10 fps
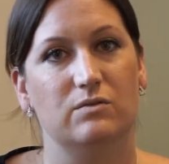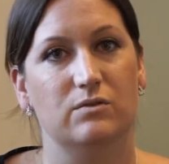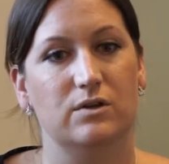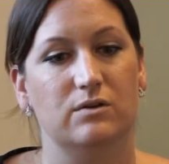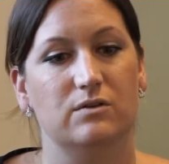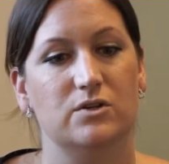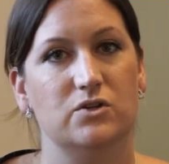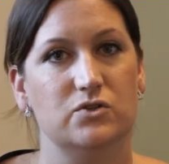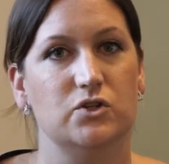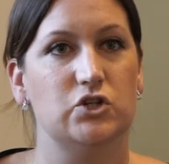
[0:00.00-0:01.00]
the
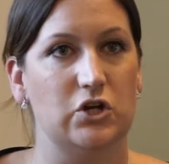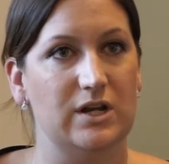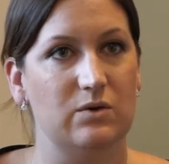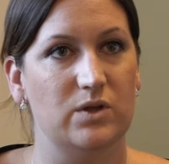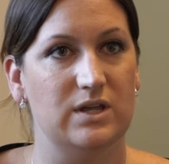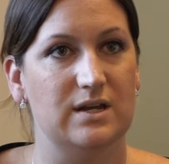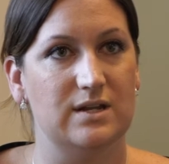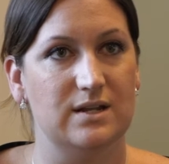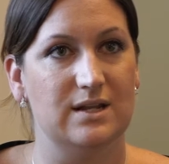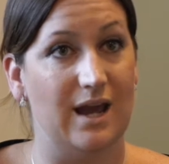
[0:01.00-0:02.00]
user journey
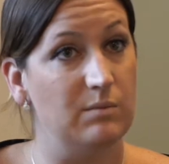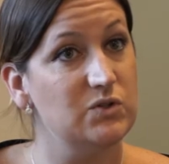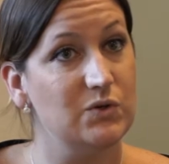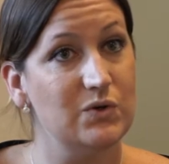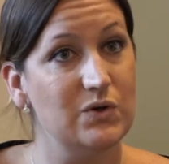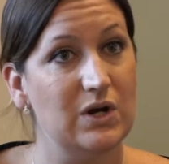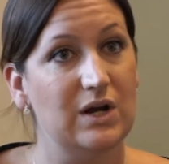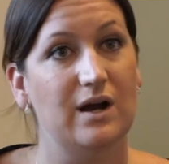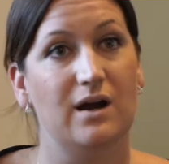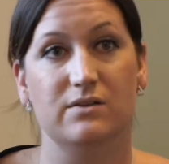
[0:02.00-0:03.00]
within the App Store,
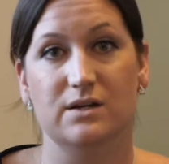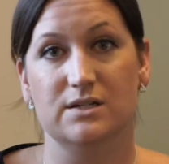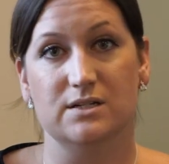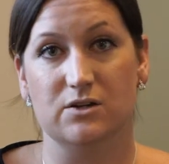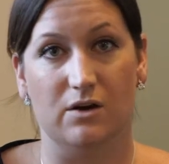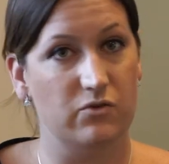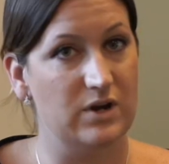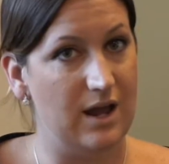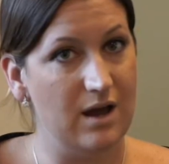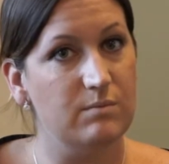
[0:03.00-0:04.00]
how they're
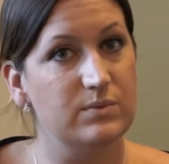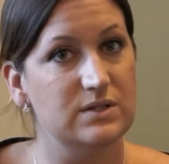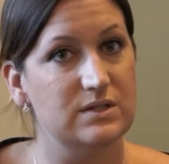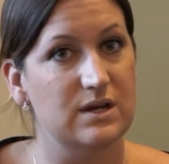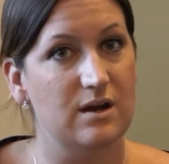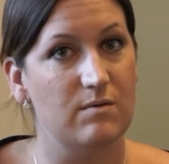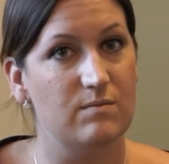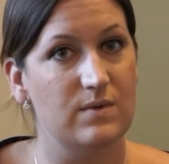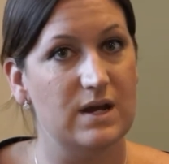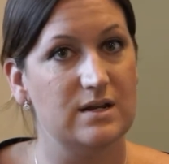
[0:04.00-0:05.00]
discovering apps
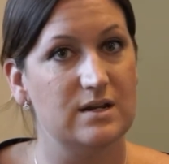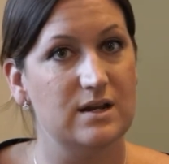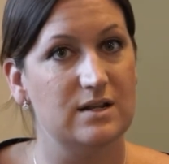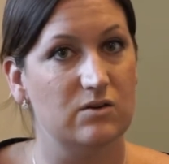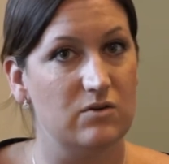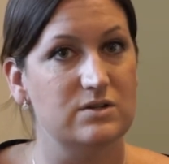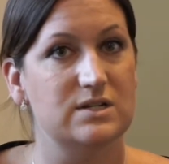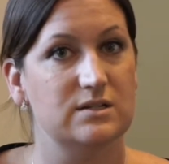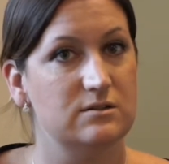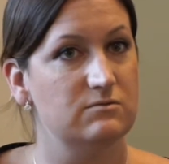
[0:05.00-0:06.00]
in the
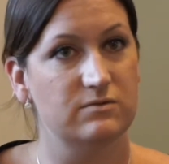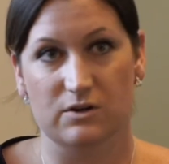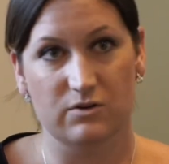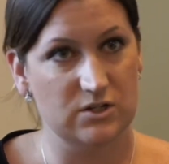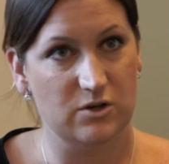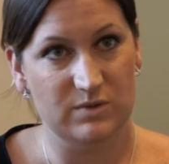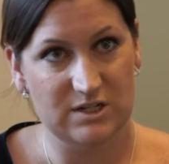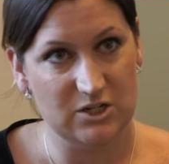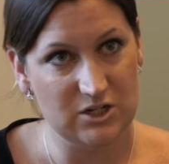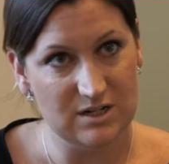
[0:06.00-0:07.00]
context of increased
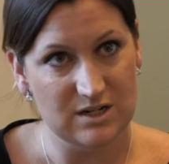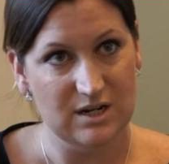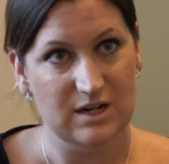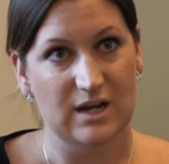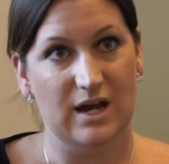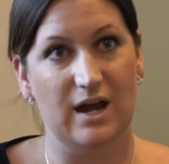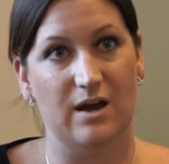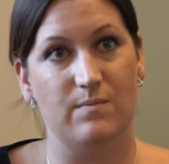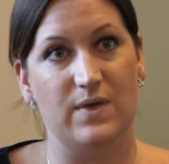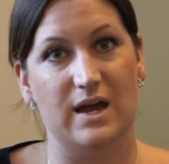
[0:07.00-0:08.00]
competition,
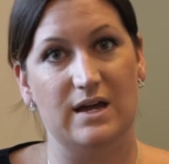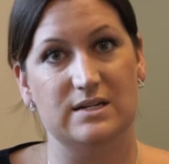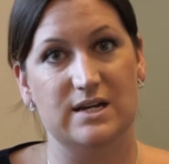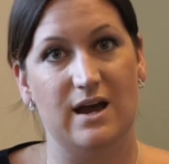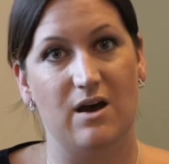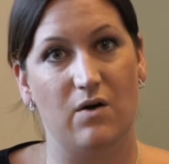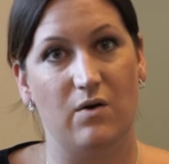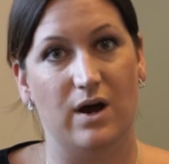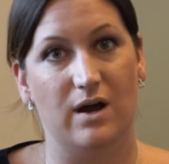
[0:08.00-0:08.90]
and how